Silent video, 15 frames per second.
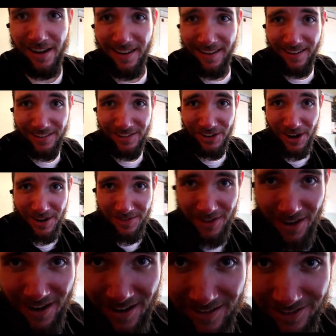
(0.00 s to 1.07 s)
I got a
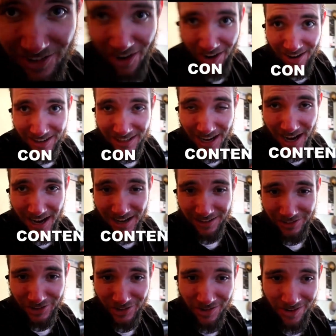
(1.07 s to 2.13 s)
tripod.
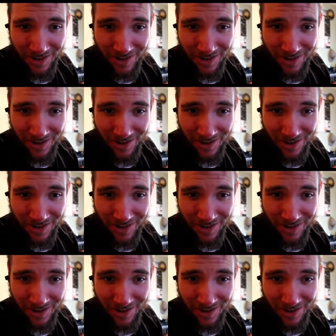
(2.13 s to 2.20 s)
Content.